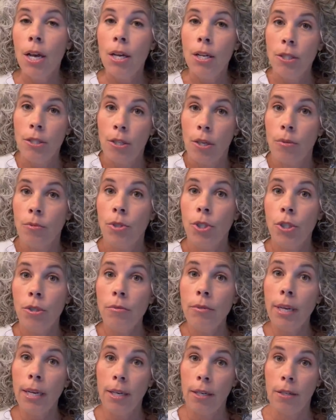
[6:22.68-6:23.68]
don't you
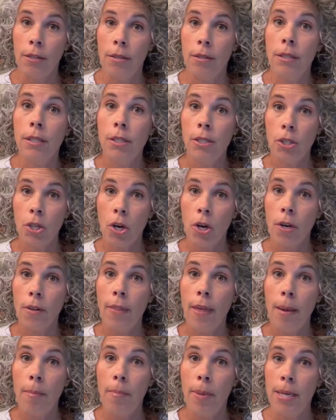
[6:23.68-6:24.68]
dare discard
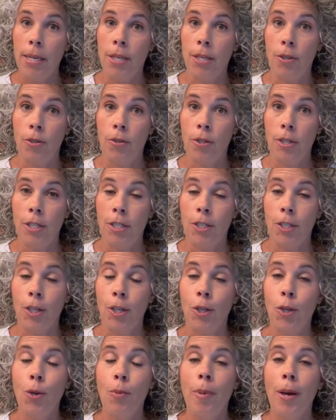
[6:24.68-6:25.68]
that bacon grease.
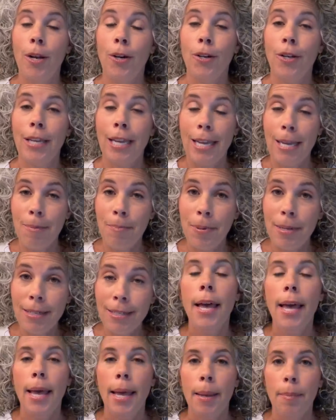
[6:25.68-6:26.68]
You better keep
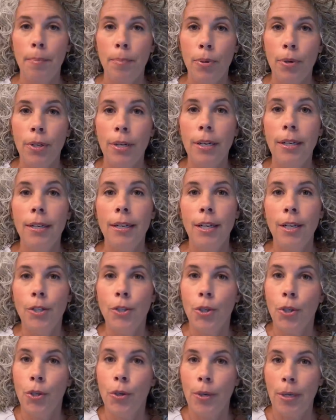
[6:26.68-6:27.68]
it and put it in
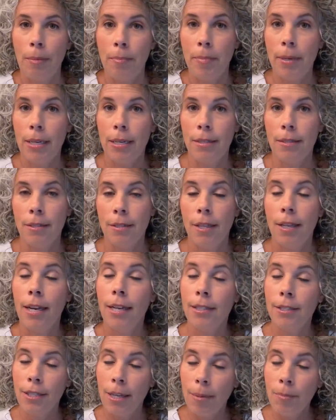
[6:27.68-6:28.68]
your green beans. The
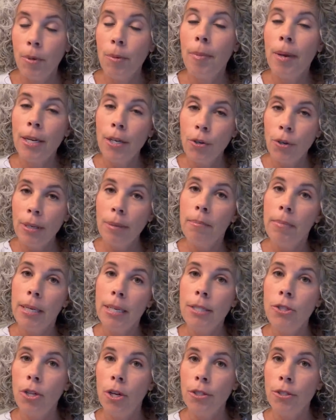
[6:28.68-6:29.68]
next time you make green
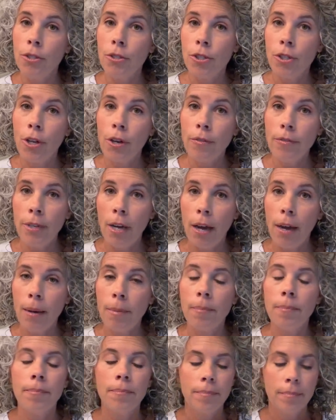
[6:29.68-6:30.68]
beans on your stove
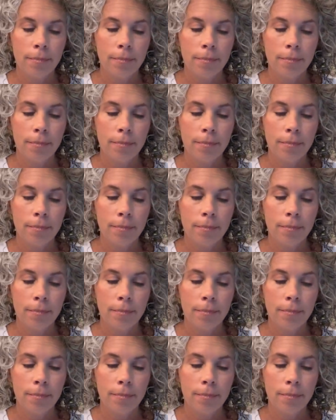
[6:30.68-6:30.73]
top,